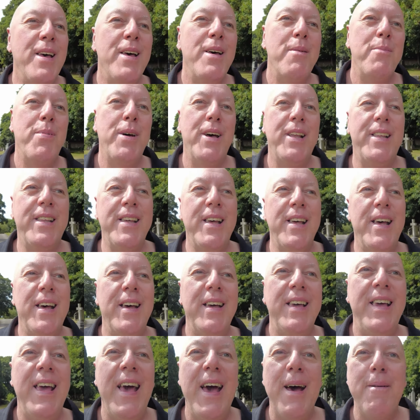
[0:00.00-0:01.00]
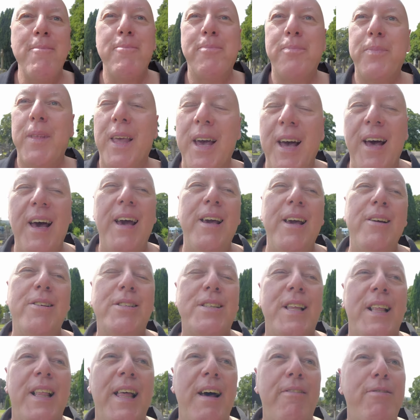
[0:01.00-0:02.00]
But yeah, I used
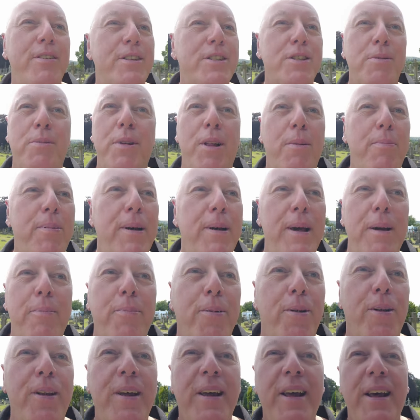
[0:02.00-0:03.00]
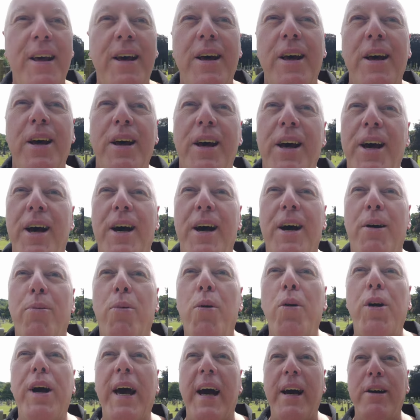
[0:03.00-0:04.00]
to laugh at some of the people.
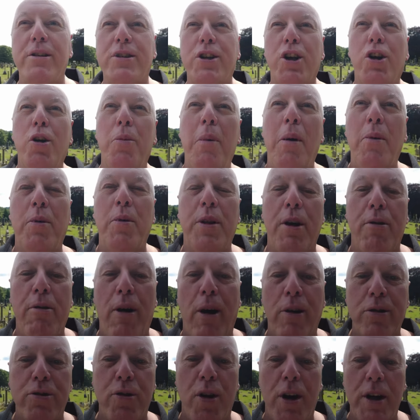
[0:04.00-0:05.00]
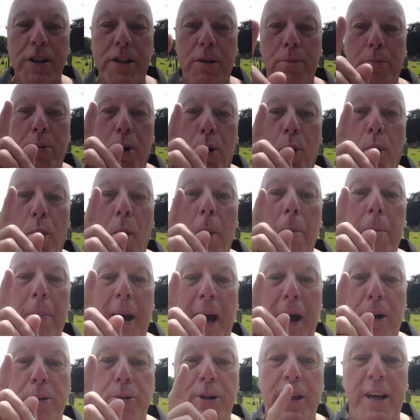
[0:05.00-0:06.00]
One guy used to come in with a Rolls Royce and put
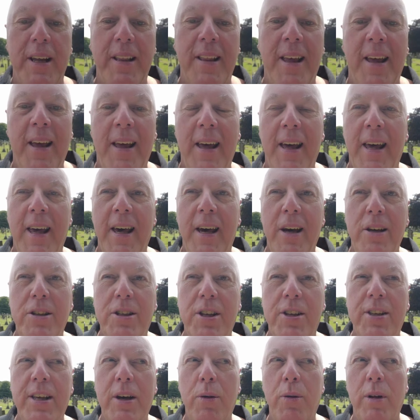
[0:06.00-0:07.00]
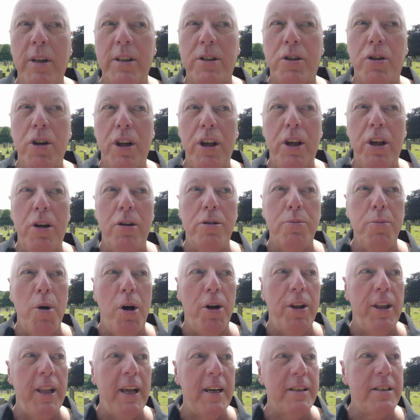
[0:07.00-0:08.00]
£1 in. I used to think, well, it's going to use more
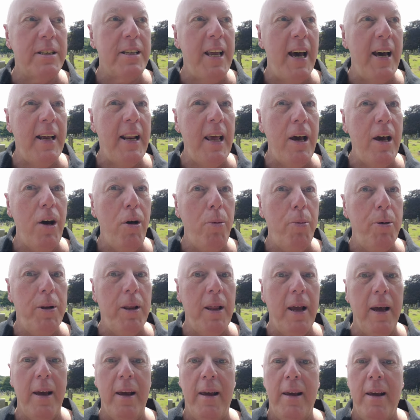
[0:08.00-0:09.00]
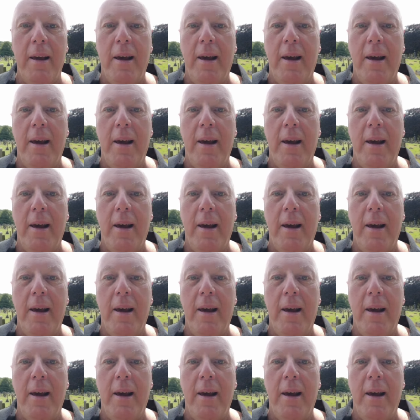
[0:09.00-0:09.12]
than that, starting it up, isn't it?